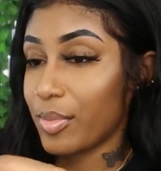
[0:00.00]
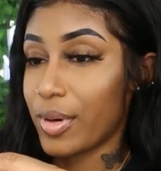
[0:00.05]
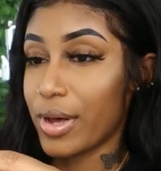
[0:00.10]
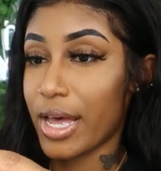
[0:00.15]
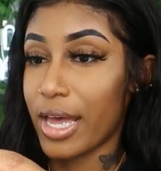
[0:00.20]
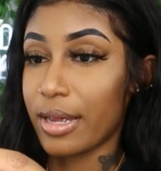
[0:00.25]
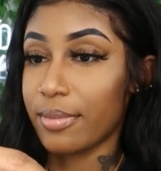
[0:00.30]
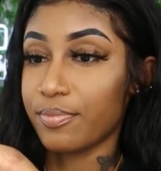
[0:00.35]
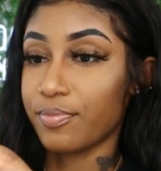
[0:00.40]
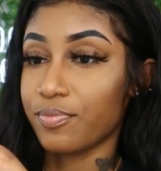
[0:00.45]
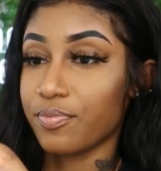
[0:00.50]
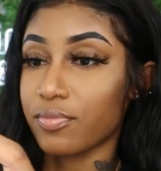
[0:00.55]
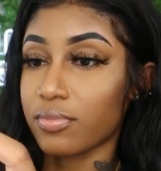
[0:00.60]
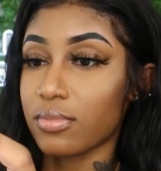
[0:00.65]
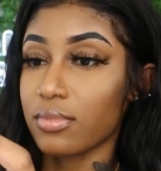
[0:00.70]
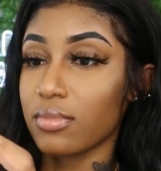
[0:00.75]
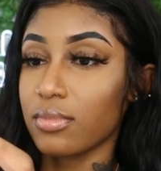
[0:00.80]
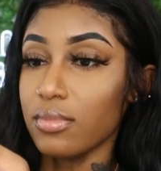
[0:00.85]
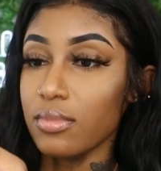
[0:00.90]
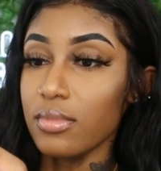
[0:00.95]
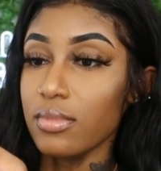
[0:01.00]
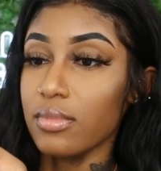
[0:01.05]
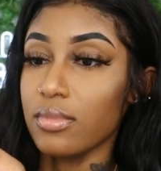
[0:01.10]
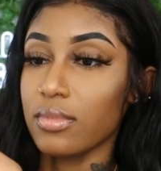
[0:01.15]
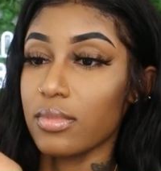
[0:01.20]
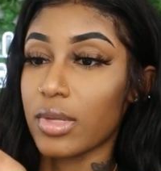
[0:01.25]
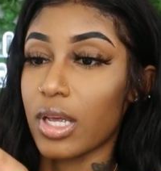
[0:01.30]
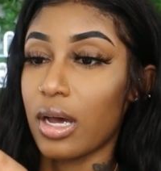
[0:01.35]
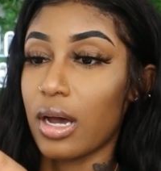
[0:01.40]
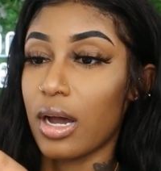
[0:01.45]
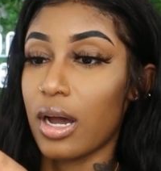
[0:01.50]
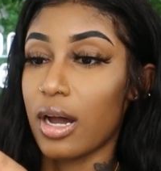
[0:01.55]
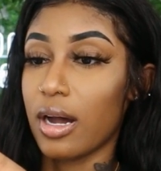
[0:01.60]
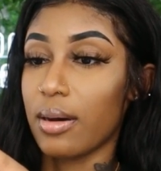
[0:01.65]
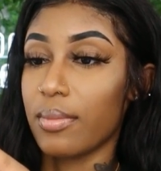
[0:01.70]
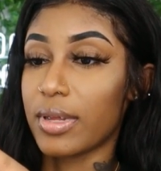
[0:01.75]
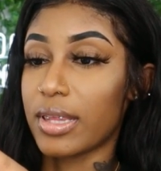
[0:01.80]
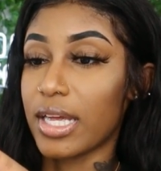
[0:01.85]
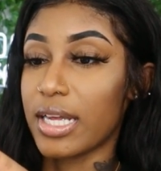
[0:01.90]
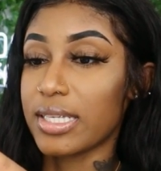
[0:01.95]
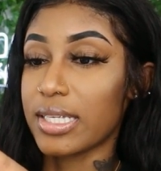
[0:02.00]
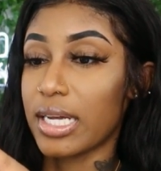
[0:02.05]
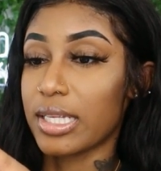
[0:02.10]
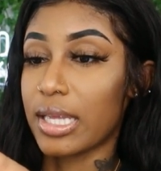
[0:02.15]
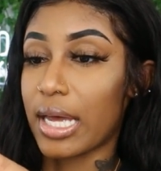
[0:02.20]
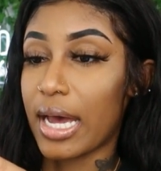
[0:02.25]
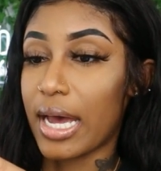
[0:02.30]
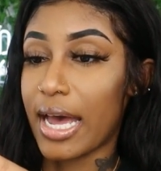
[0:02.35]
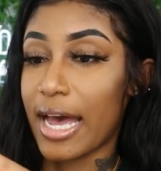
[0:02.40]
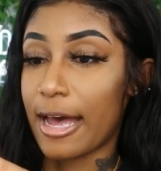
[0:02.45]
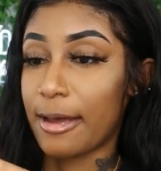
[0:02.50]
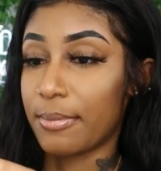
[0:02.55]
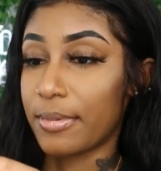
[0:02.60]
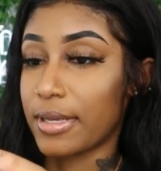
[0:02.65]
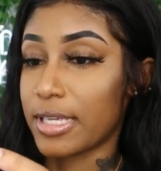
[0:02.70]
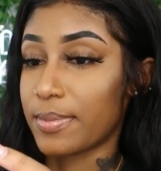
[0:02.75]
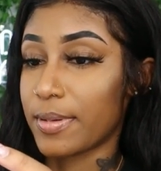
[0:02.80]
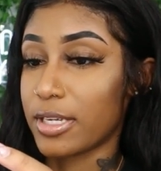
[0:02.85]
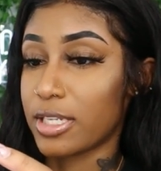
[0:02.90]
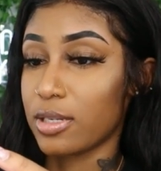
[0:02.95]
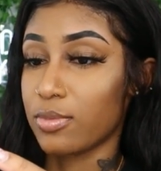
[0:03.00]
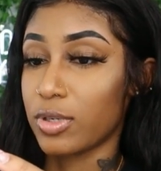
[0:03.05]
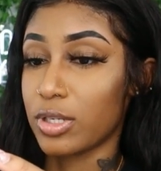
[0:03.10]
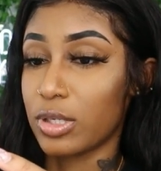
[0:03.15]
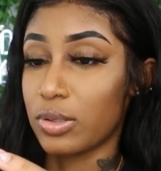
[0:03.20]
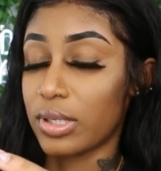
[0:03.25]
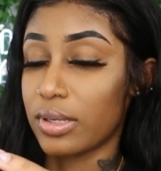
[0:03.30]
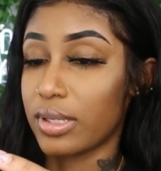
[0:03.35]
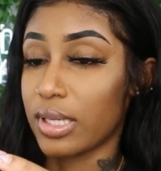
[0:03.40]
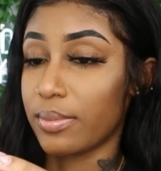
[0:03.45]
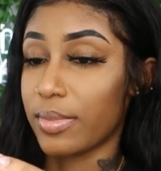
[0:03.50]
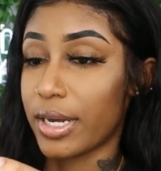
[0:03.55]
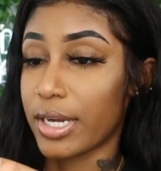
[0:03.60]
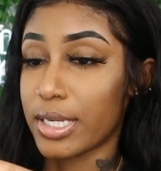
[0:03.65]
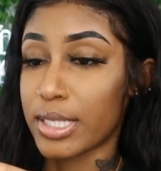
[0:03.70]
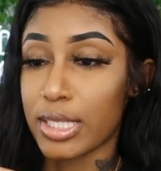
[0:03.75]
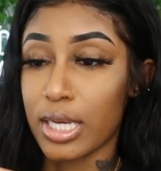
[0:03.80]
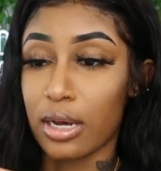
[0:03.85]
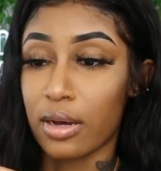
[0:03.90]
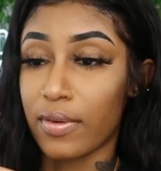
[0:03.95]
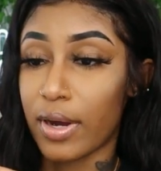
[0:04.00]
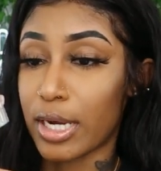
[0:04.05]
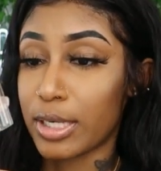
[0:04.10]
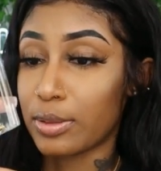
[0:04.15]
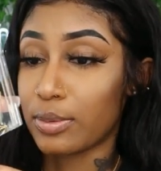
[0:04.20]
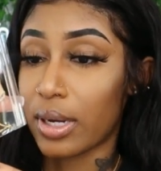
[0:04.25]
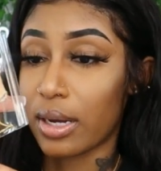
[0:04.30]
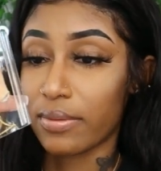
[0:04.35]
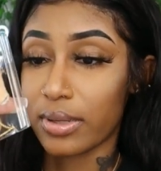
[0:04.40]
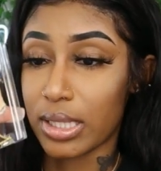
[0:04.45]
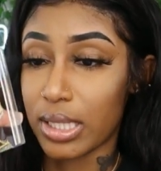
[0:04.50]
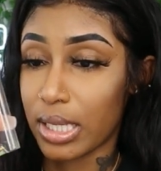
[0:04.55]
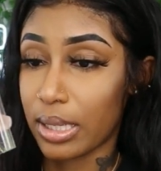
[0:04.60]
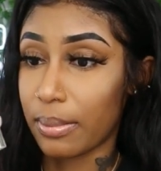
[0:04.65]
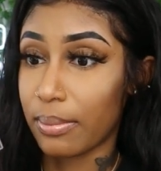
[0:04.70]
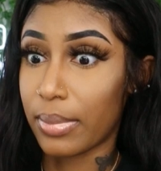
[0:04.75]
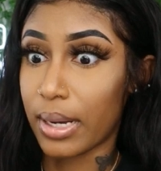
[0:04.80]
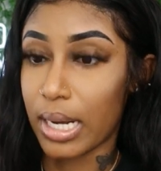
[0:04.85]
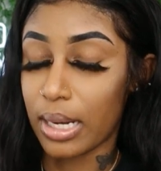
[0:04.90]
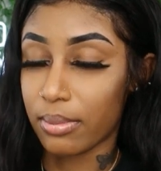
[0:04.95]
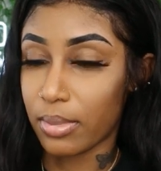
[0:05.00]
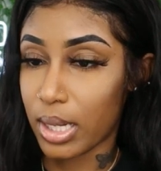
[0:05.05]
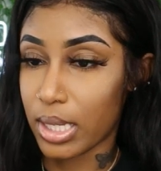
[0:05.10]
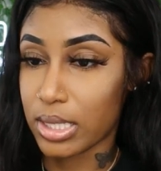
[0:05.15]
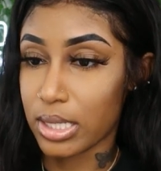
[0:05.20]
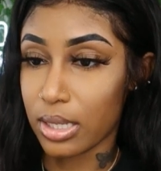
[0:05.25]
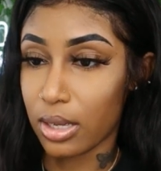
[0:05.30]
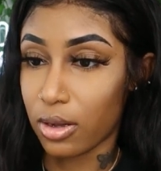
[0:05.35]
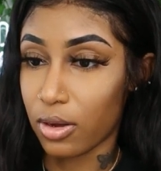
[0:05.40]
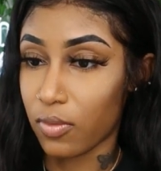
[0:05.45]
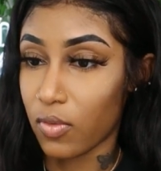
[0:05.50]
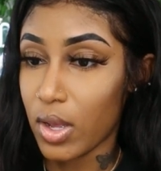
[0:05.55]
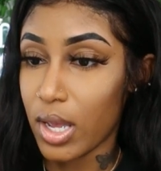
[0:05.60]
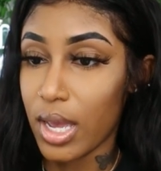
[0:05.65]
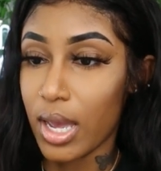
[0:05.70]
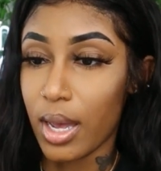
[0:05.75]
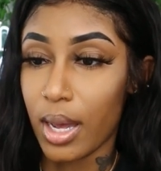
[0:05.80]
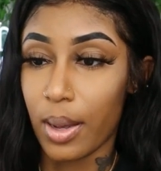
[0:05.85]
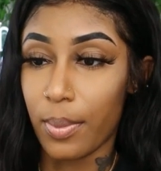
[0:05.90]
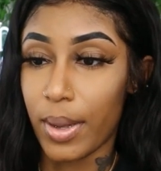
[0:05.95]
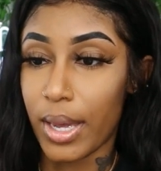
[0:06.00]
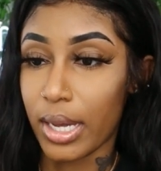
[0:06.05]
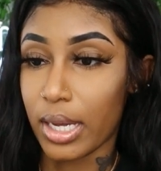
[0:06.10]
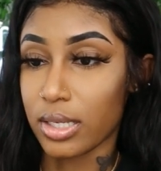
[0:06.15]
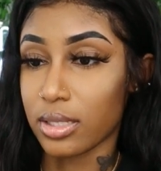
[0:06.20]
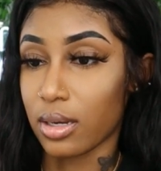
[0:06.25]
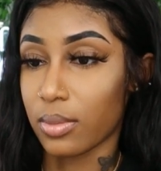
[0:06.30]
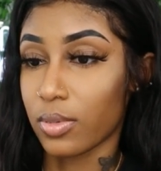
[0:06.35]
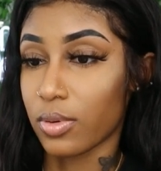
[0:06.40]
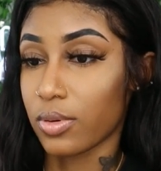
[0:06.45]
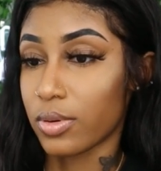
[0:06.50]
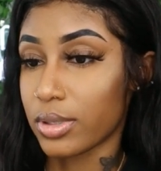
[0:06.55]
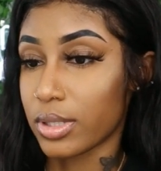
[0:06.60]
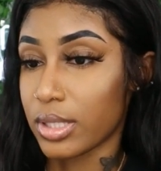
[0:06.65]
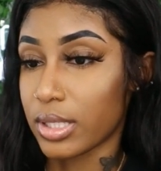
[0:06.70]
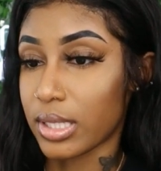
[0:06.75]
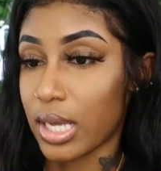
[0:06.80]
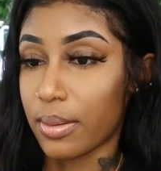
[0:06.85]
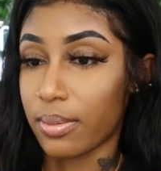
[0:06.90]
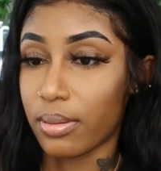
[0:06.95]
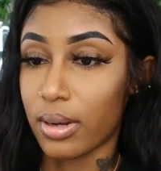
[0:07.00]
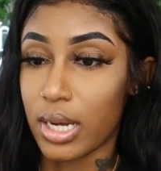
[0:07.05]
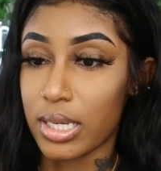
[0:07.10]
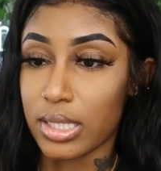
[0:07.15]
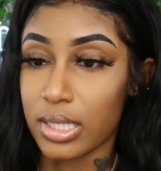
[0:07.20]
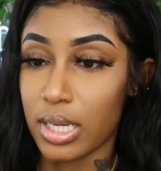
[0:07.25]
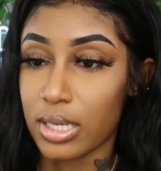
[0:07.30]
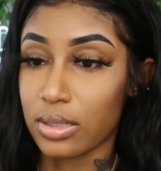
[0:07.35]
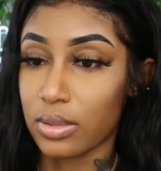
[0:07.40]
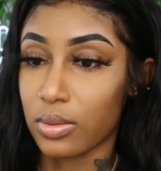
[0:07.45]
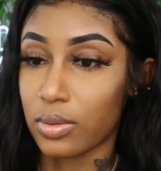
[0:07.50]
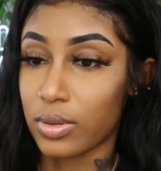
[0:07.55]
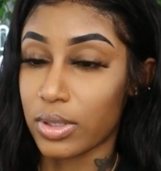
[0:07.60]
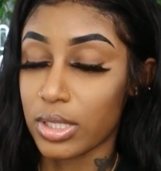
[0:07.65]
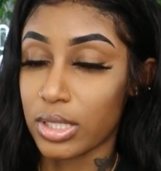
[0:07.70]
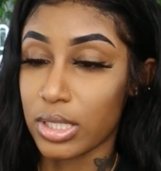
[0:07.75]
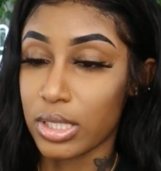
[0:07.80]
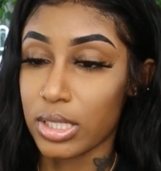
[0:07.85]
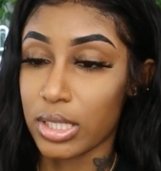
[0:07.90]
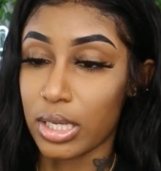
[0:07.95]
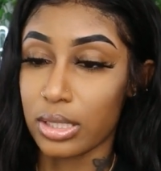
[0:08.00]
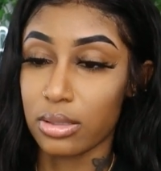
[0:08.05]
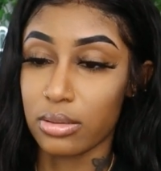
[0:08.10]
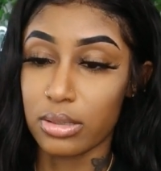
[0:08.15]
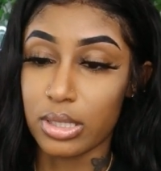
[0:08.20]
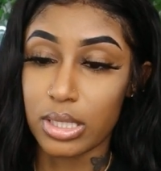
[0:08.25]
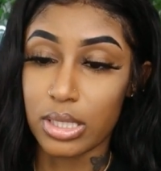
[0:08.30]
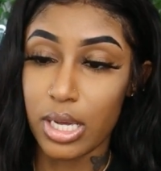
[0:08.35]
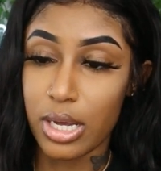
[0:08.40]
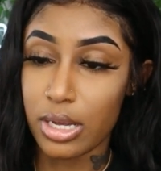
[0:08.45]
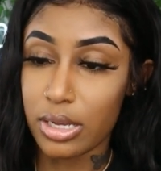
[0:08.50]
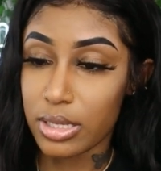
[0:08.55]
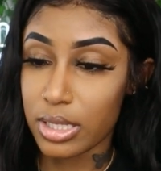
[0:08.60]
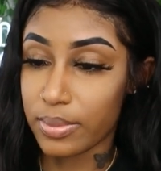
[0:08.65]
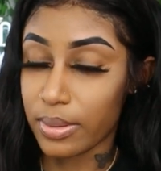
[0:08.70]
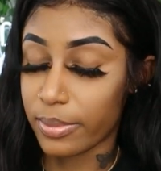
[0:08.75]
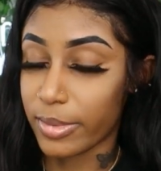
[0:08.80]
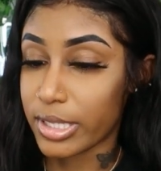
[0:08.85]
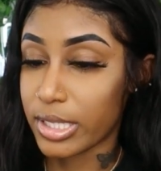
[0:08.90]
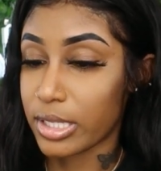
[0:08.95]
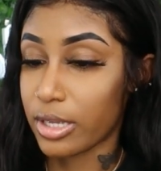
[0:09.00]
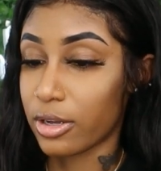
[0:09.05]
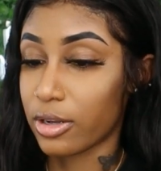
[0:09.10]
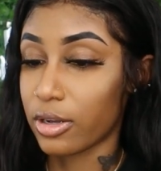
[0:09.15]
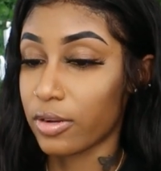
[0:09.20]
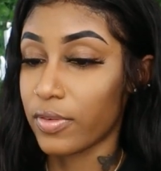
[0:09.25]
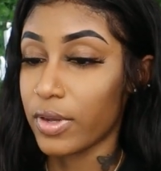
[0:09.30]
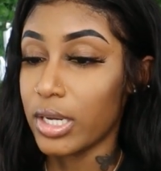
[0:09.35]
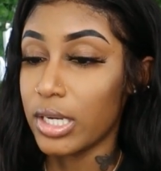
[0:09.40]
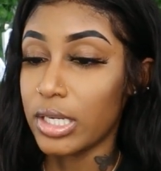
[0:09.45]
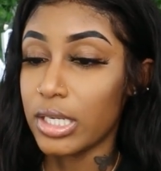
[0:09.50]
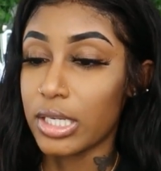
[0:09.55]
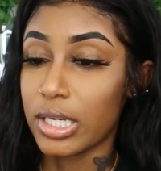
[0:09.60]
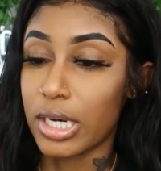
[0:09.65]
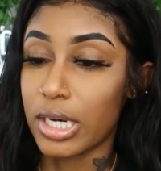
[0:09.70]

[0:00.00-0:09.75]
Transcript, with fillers: But things like that happen, especially when you do anything by yourself. I do everything by myself. I package up orders, I process orders, I do sales by myself,